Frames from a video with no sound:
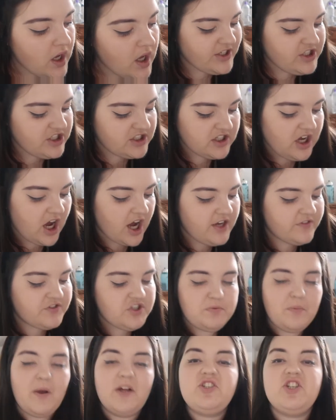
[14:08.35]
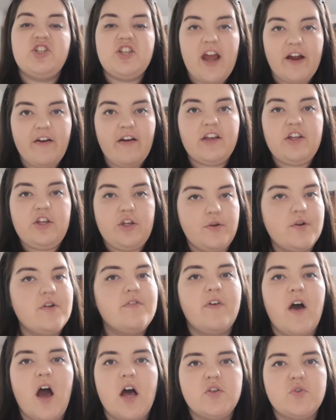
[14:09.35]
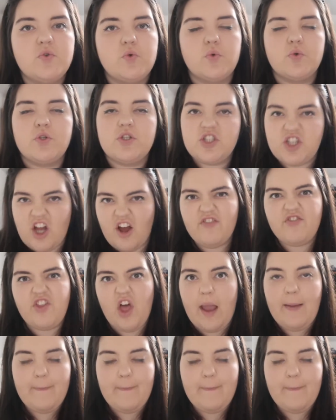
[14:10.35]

which is kind of just my generic Universal stuff that